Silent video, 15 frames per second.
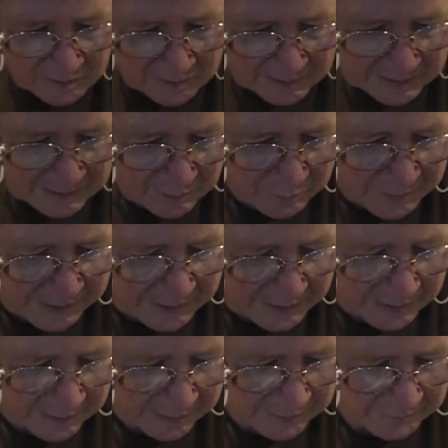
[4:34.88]
There we
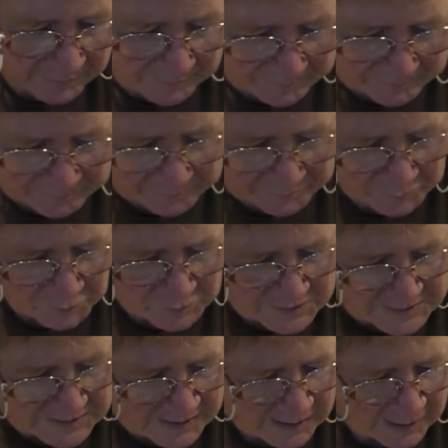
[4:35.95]
go. We'll
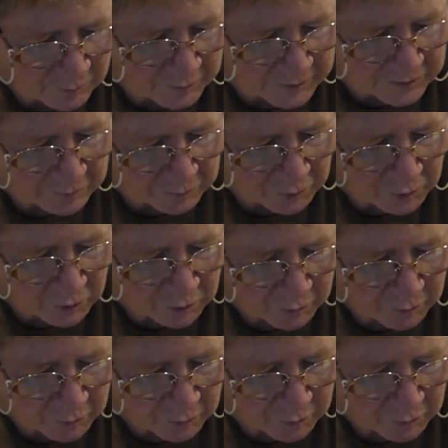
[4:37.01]
start with the ball